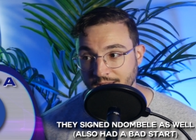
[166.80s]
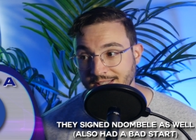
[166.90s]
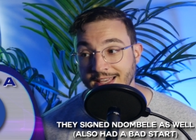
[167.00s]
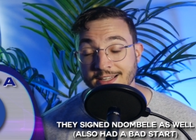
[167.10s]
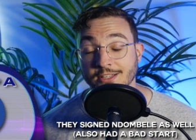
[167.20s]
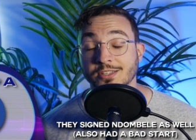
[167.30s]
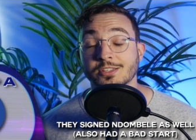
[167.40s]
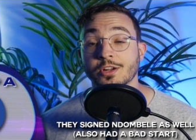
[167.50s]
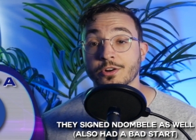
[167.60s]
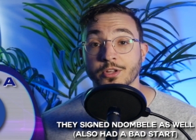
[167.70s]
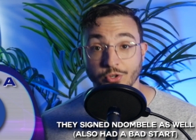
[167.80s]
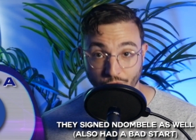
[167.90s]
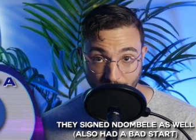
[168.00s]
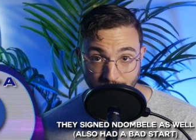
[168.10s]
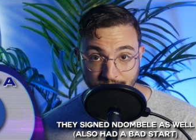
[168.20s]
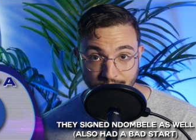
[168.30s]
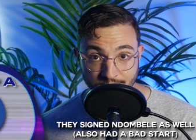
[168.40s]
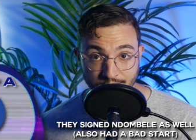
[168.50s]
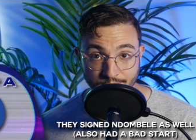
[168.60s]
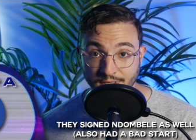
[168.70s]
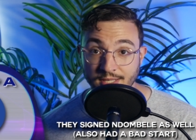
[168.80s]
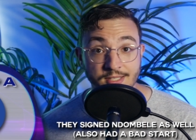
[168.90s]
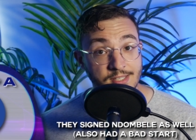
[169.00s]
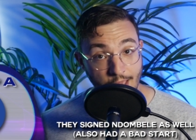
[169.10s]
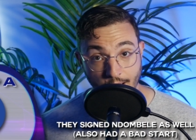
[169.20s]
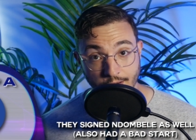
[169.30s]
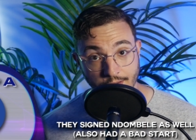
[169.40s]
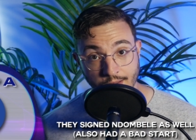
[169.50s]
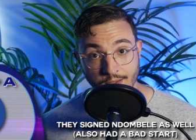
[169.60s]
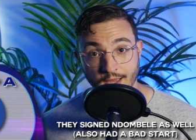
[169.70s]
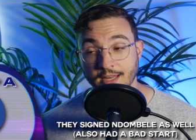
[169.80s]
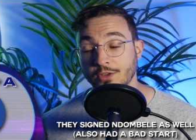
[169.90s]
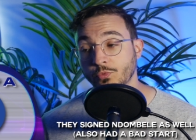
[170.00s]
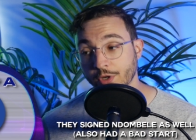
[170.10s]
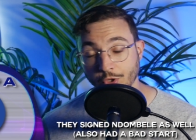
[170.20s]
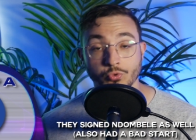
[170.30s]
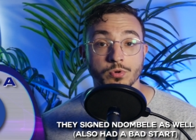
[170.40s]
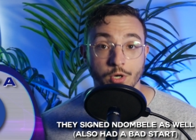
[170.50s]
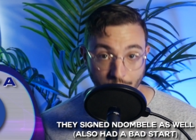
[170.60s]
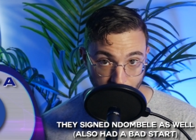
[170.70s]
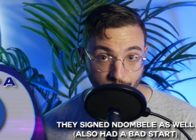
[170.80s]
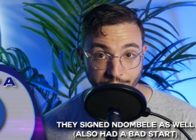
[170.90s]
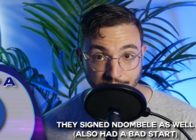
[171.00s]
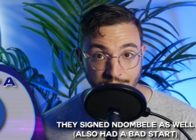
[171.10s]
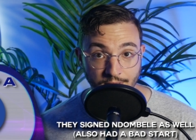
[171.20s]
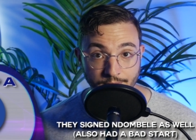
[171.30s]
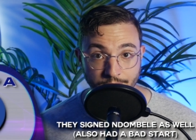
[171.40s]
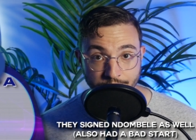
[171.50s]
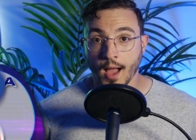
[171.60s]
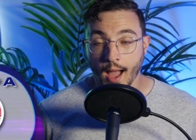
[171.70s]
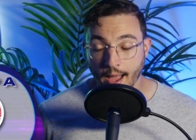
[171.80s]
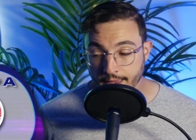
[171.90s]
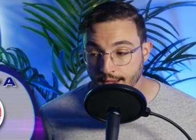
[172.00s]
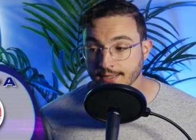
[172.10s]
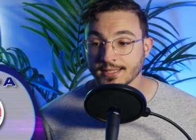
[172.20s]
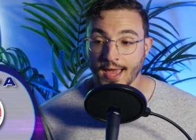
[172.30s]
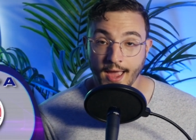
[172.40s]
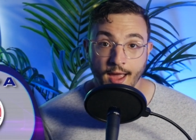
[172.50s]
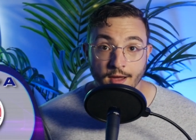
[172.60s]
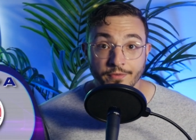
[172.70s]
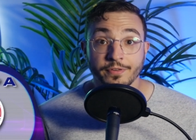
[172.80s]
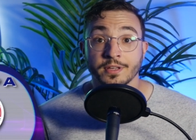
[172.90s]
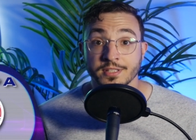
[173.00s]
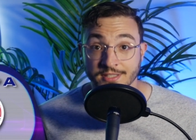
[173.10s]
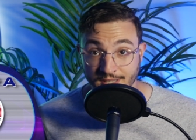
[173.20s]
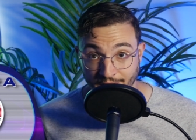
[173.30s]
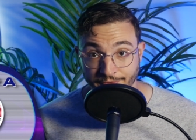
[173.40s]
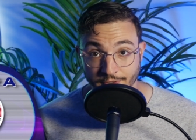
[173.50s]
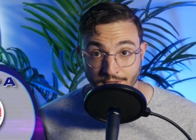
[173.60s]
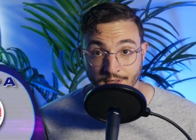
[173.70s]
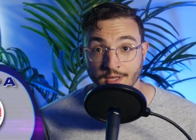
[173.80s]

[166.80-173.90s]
is he hasn't started great but he's young and he will grow with the team. Ajax have suffered